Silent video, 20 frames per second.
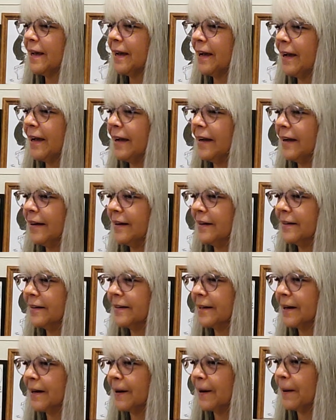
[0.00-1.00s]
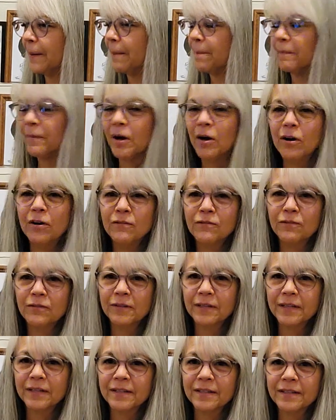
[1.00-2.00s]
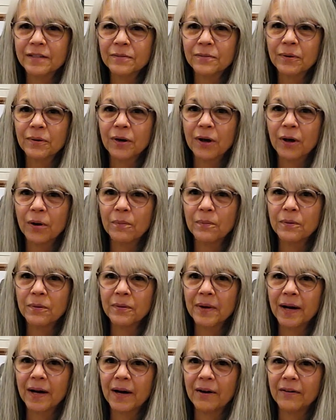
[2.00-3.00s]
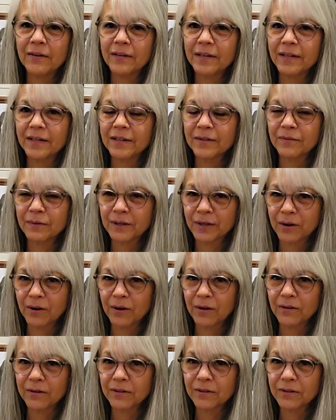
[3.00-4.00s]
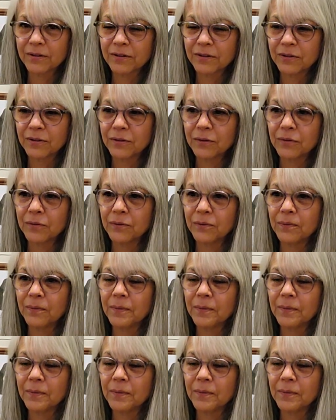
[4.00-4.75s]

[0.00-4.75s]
And hopefully this will help you out in regards to